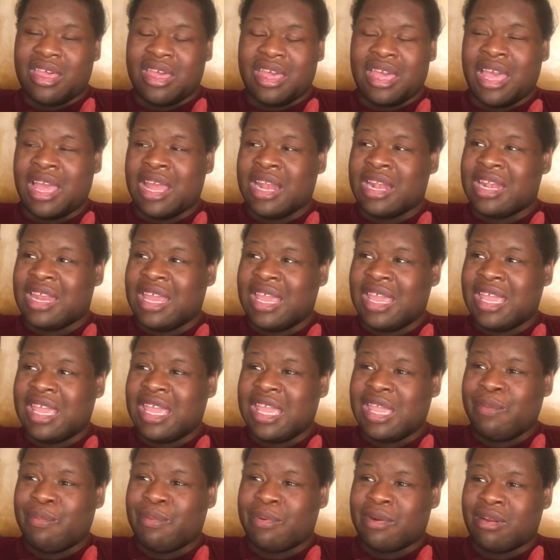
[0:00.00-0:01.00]
And then
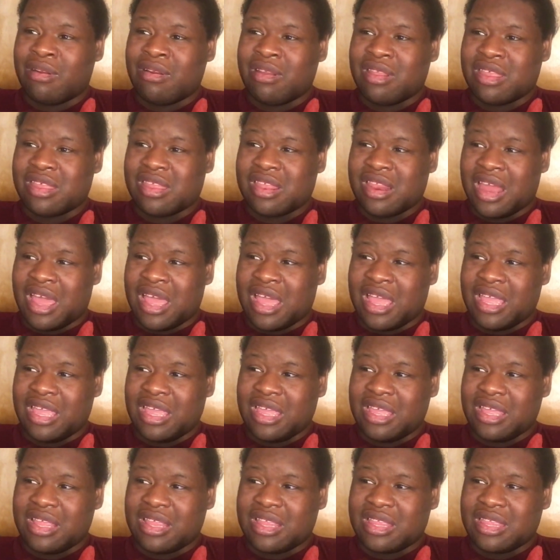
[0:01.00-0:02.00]
he went on this like
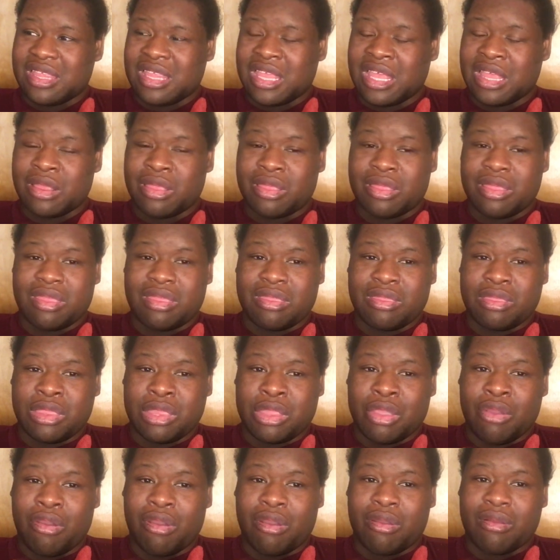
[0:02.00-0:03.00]
this
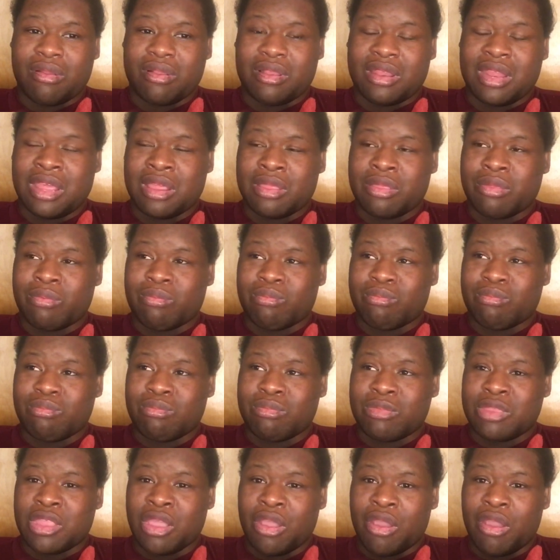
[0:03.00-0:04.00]
dirt this
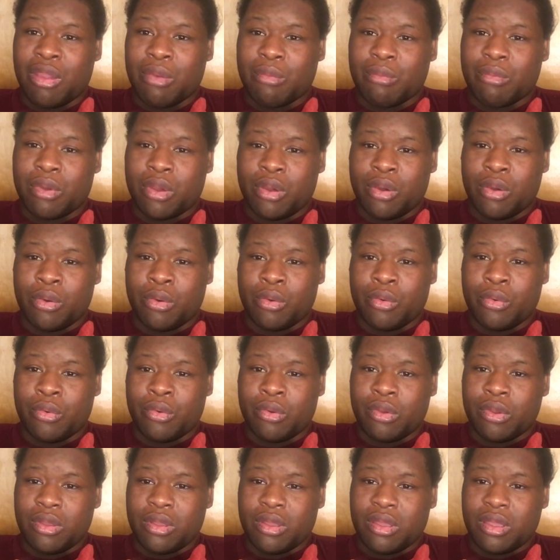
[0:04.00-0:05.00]
dirt road,
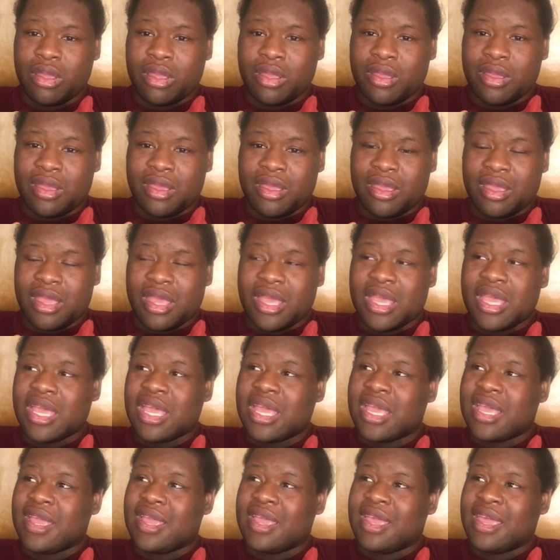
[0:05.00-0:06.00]

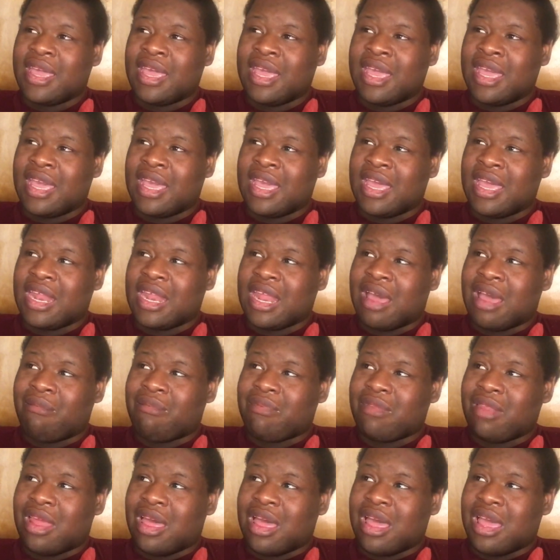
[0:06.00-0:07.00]
and I
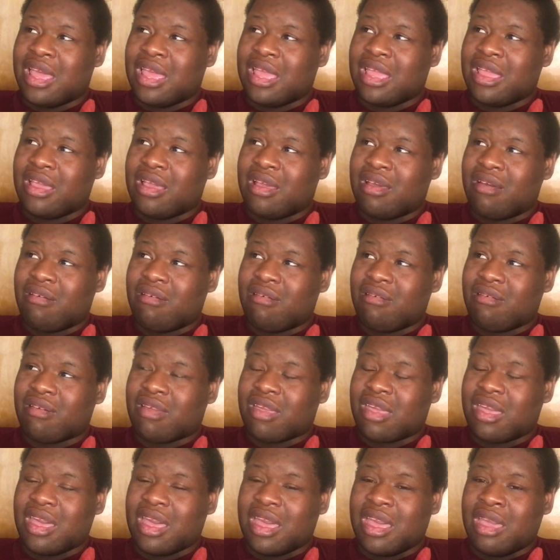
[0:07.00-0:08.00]
was like,
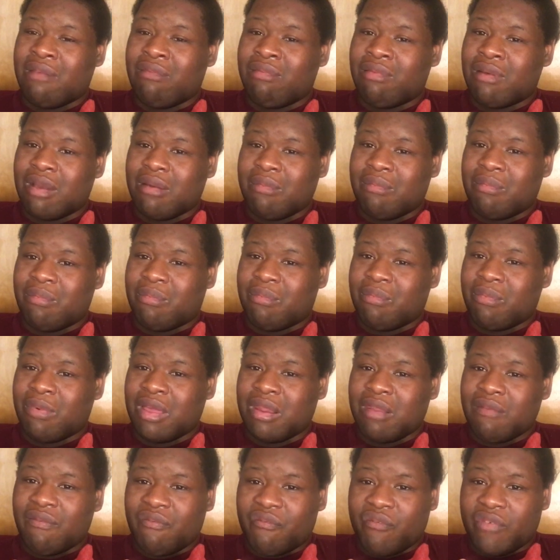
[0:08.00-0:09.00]
okay, well,
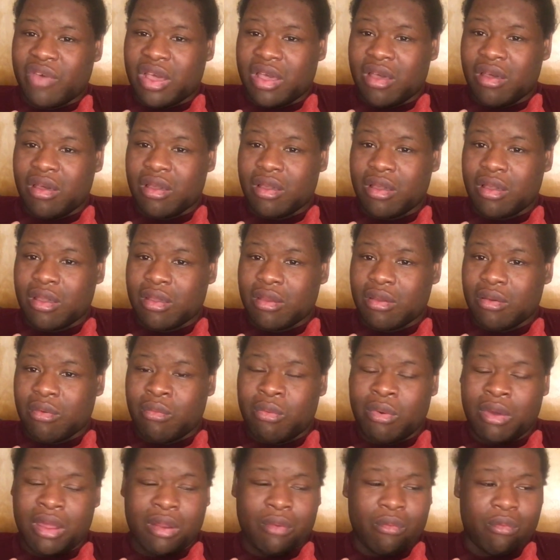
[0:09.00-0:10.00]
what the fuck?
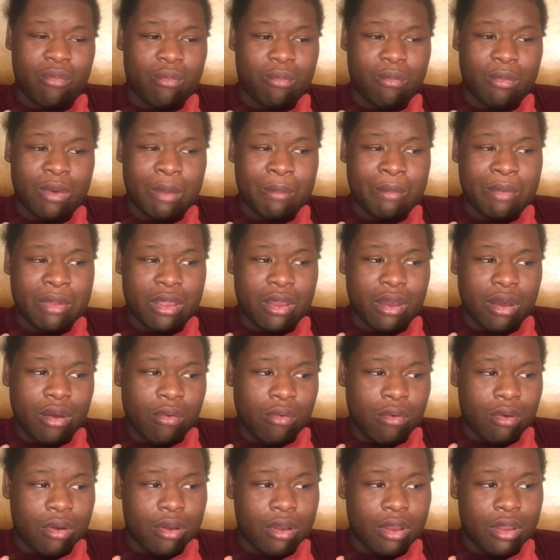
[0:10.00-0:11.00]
What what we
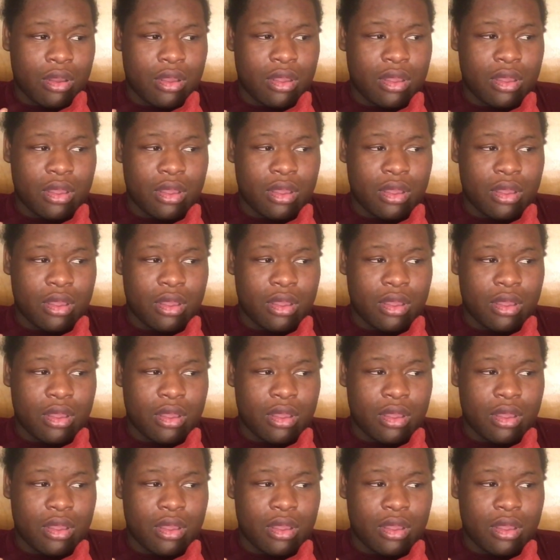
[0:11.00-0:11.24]
going on?